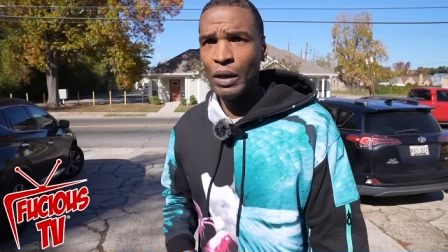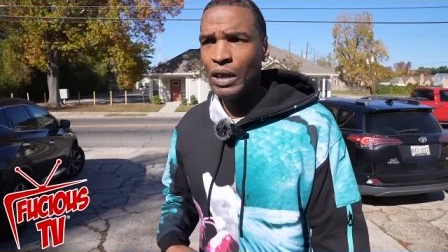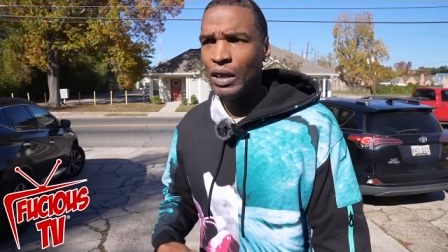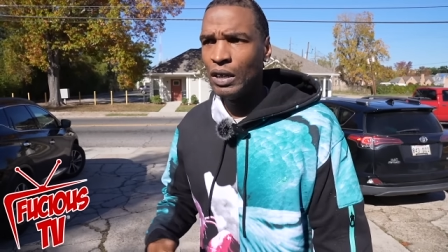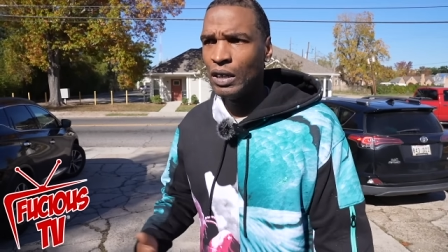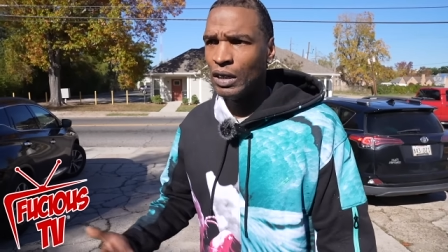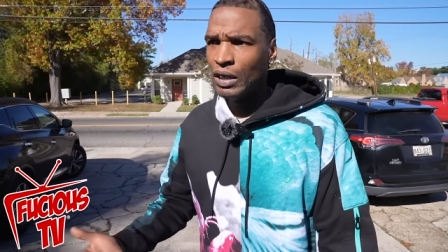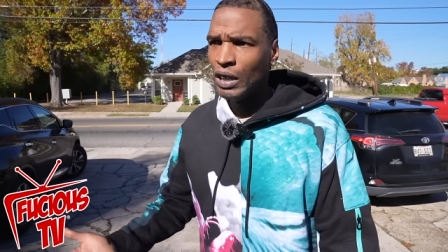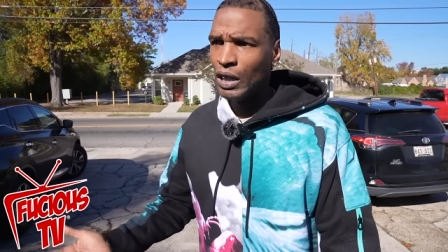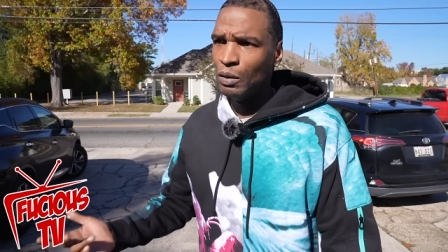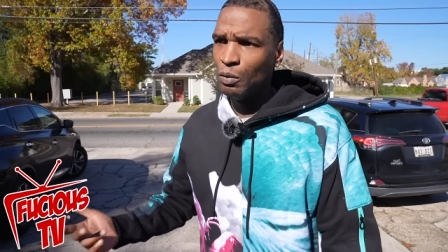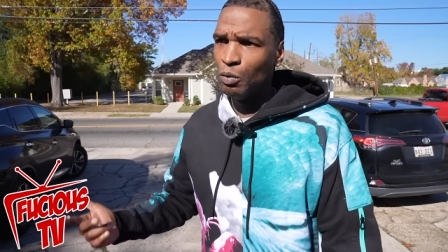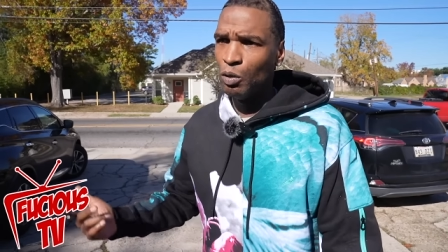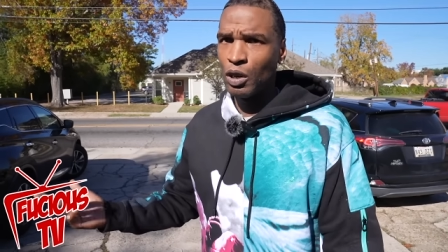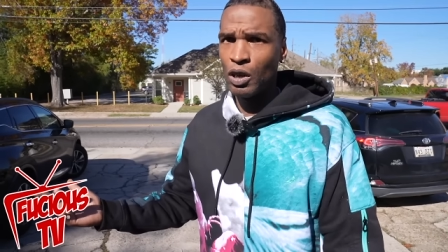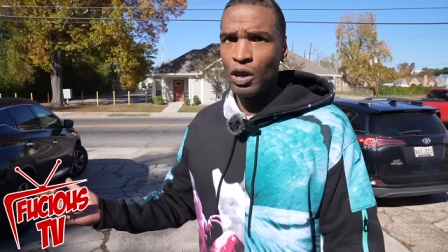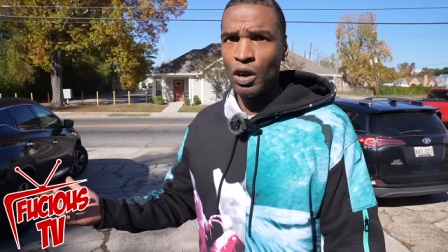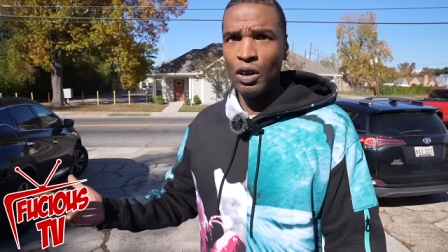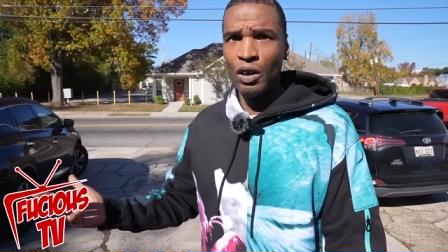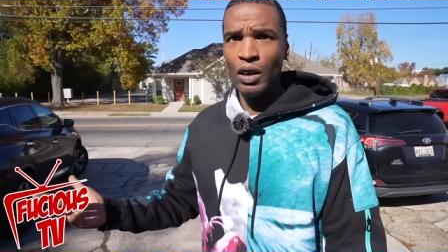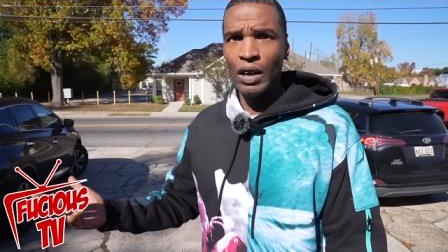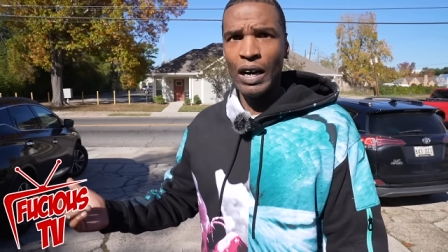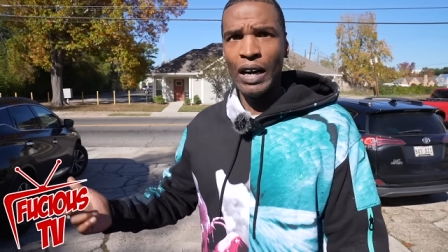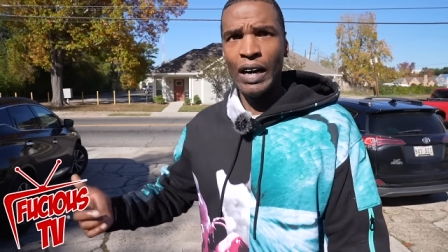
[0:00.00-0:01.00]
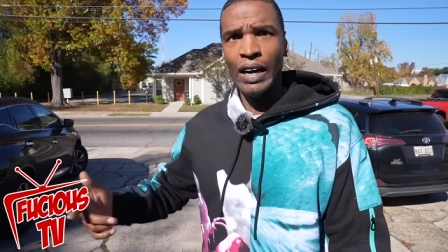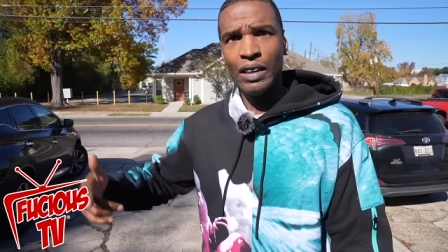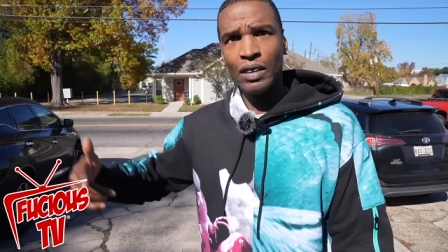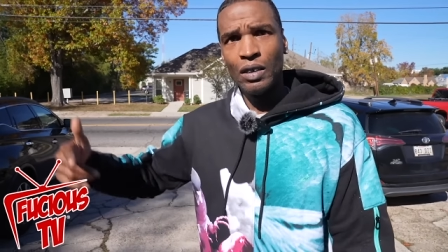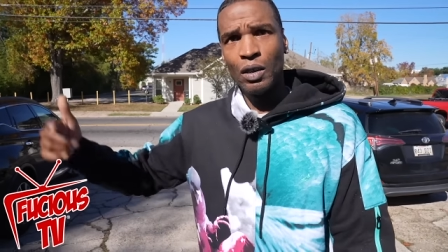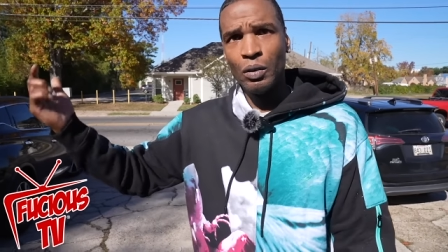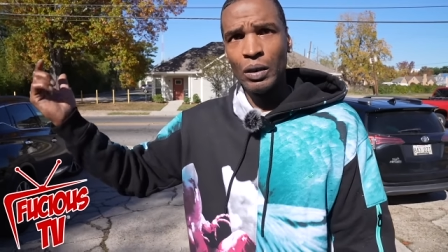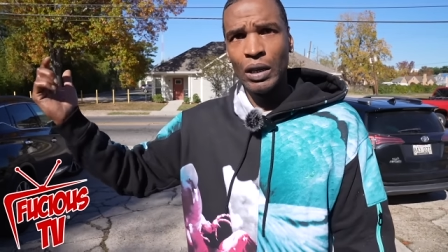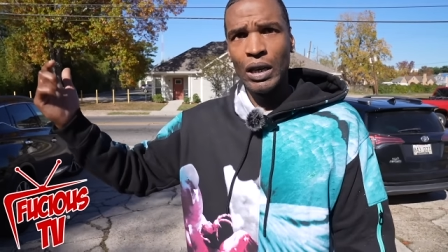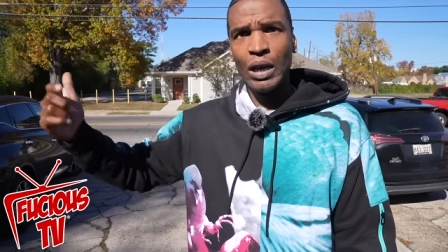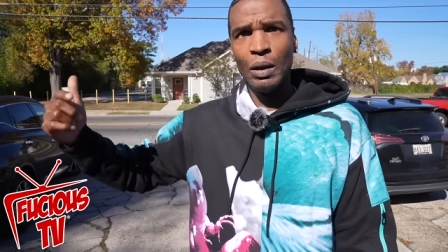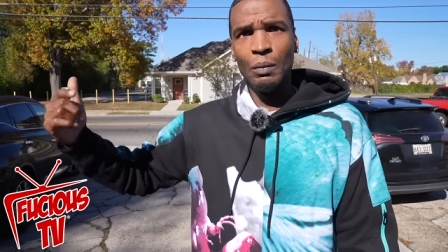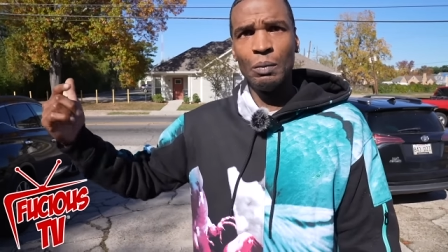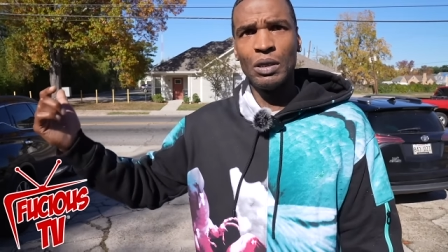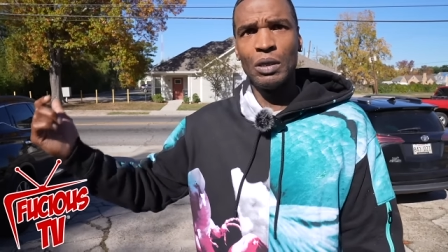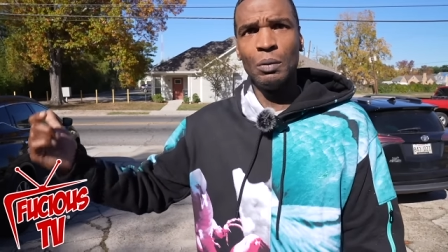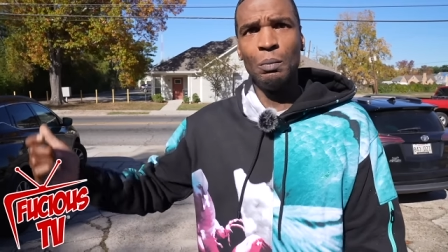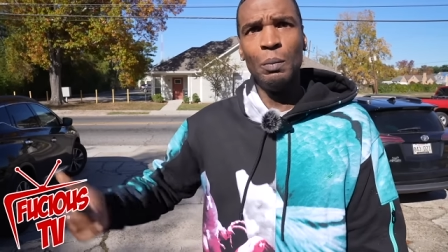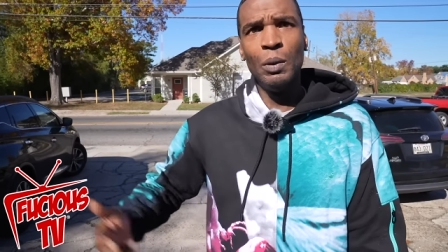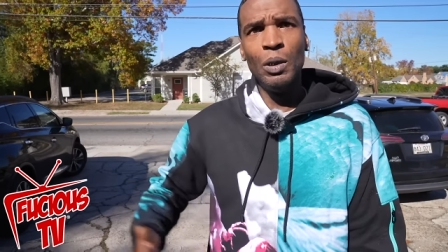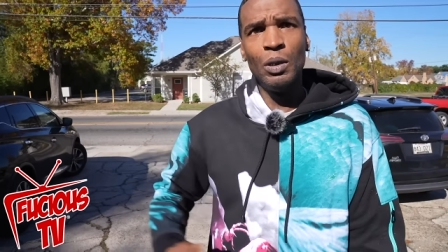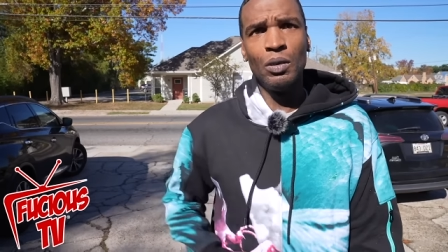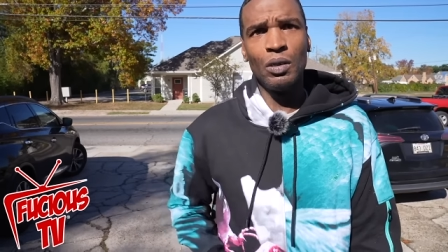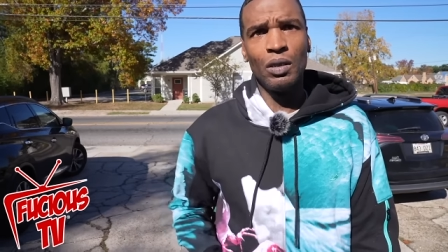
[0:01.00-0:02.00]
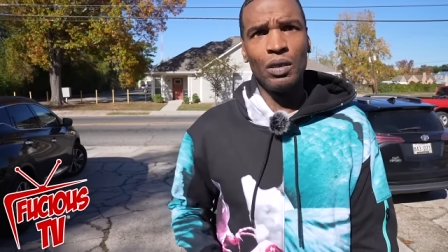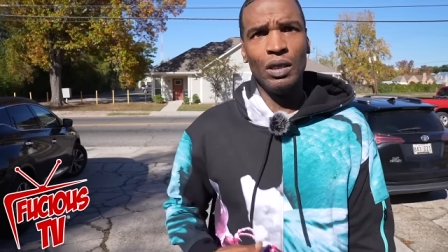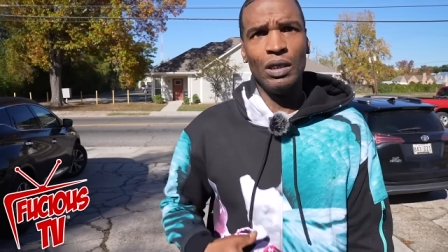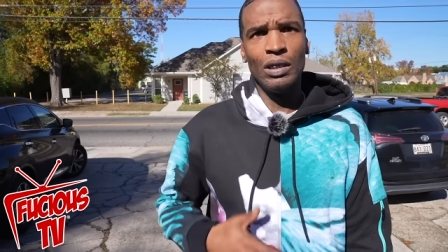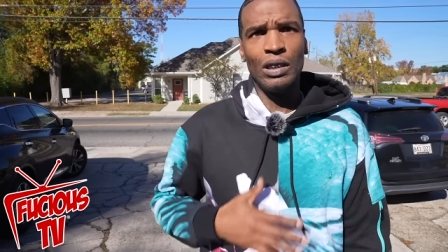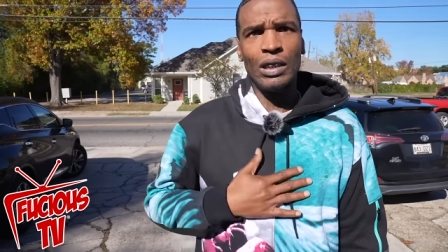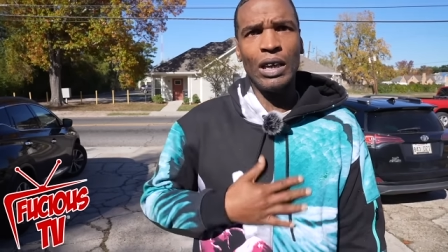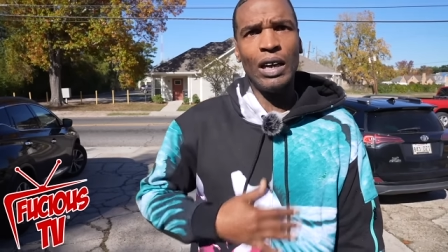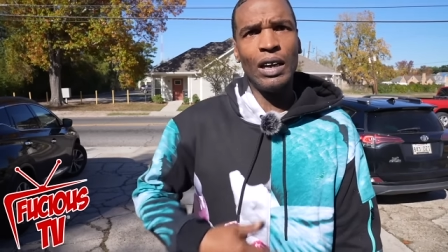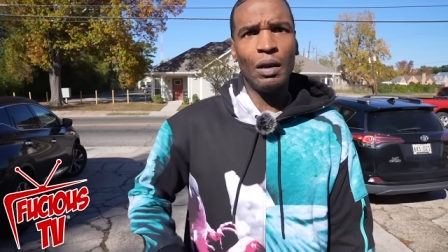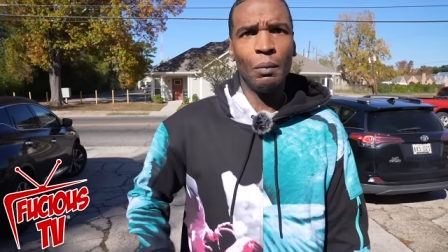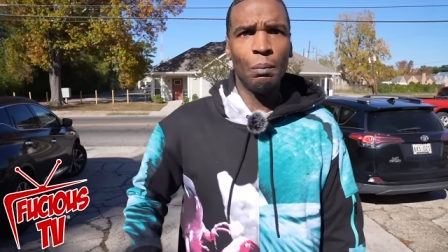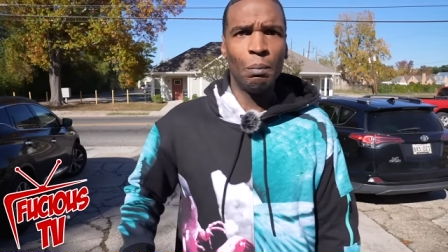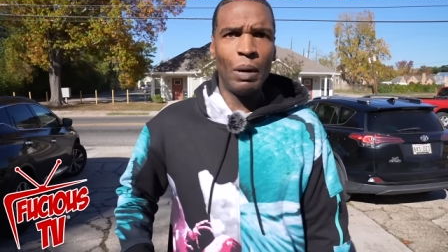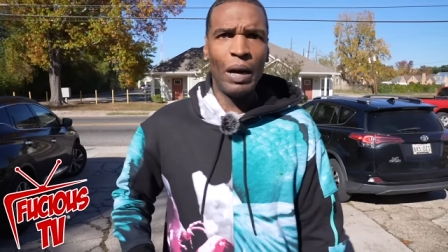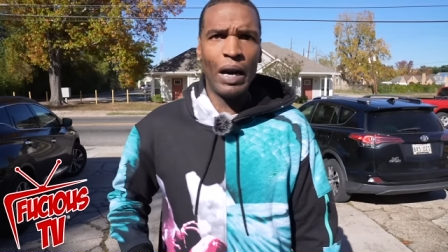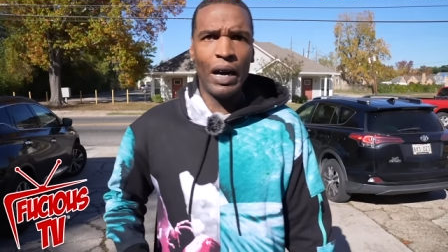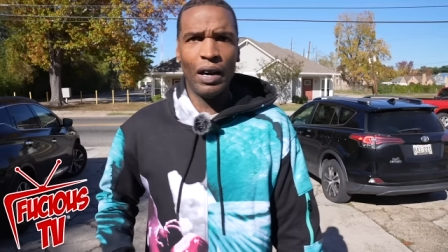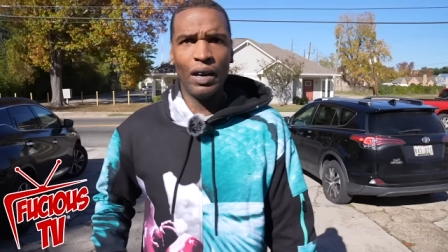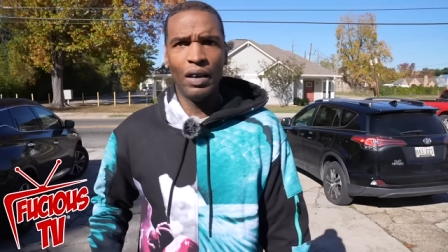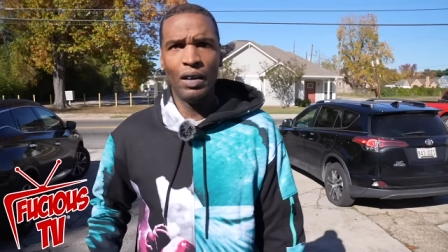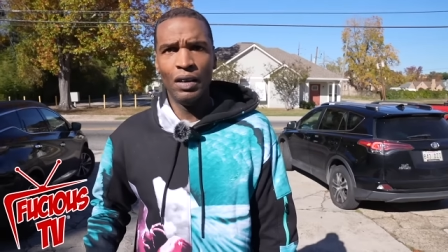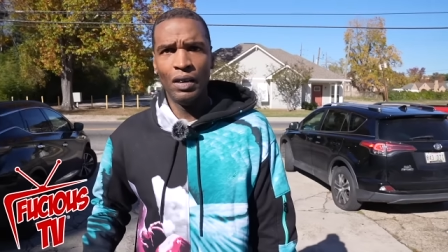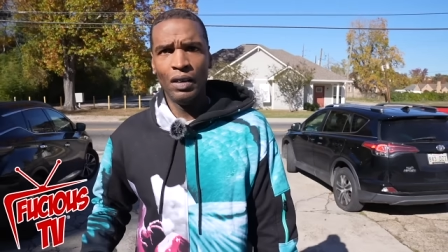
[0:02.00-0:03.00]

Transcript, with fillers: He couldn't even record. I had to go get him some milk and shake him back.